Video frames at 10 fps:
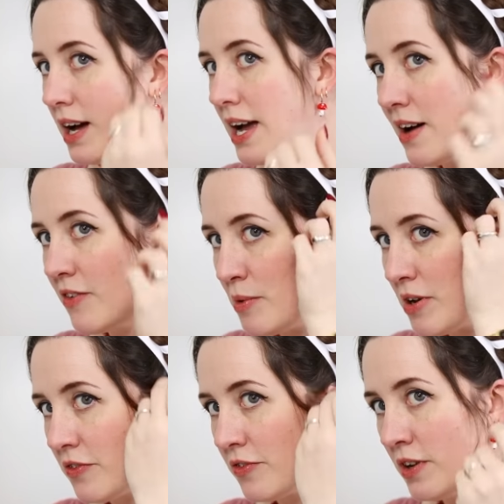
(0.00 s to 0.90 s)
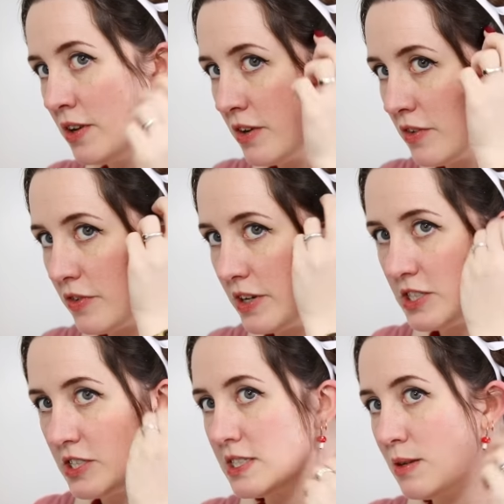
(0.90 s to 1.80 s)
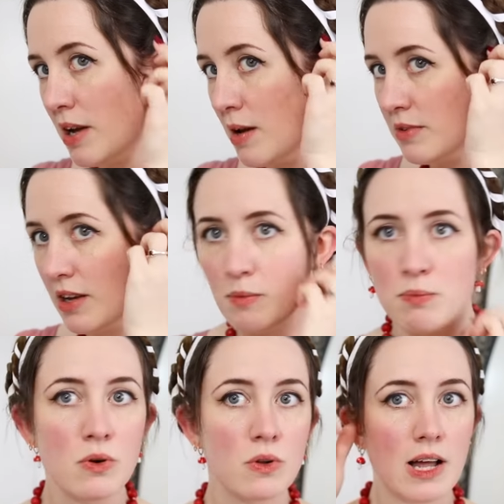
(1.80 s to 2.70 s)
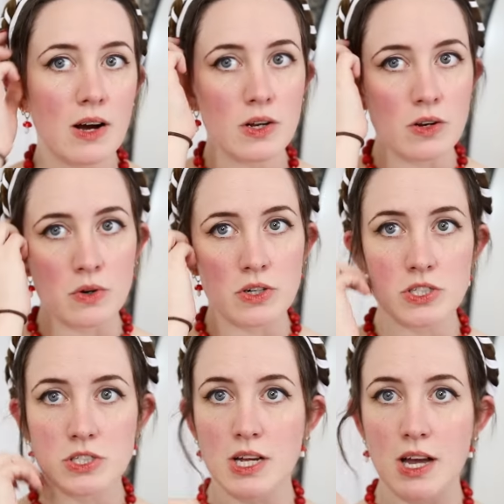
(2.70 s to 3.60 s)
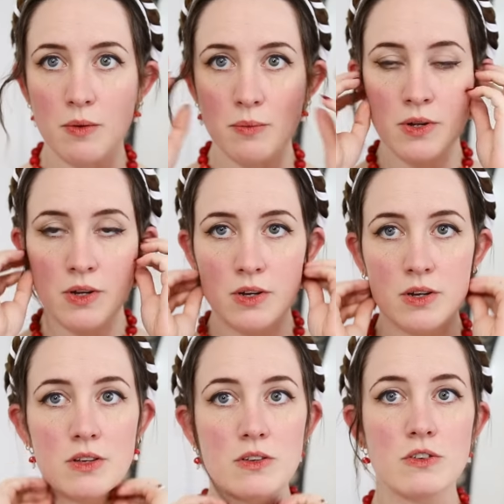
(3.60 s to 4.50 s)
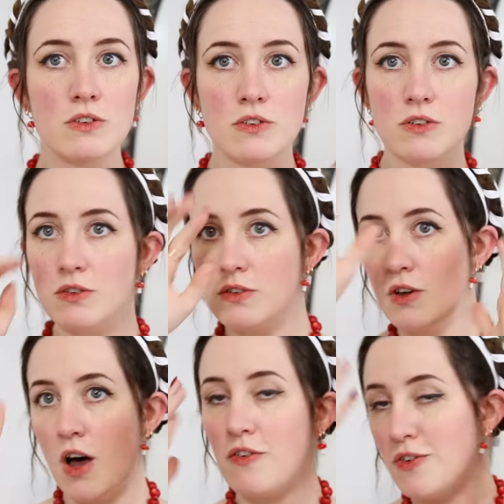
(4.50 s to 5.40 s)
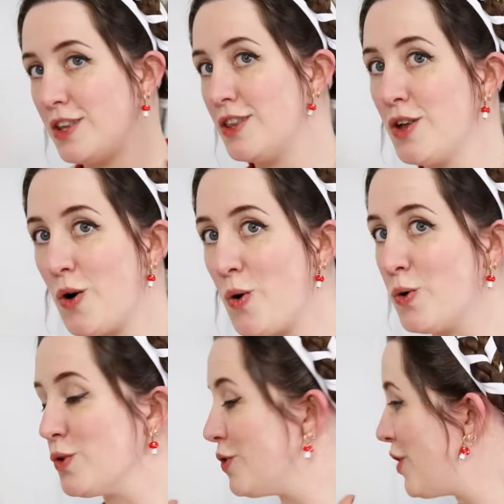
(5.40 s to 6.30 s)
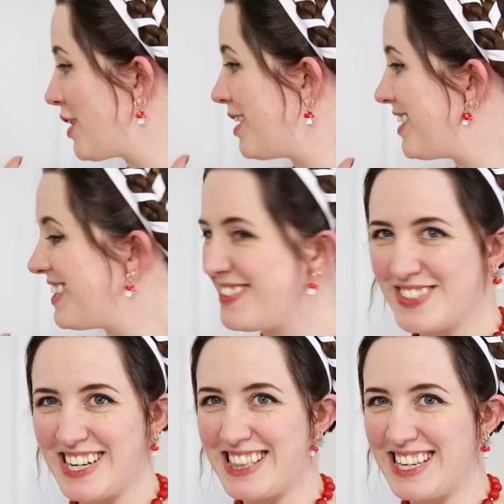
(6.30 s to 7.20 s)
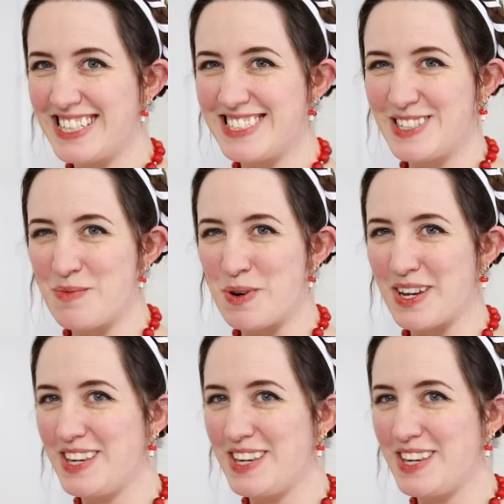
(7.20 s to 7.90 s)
I have a bit of fringe that sometimes I'll pull out in order just to help soften the whole look, which I think is super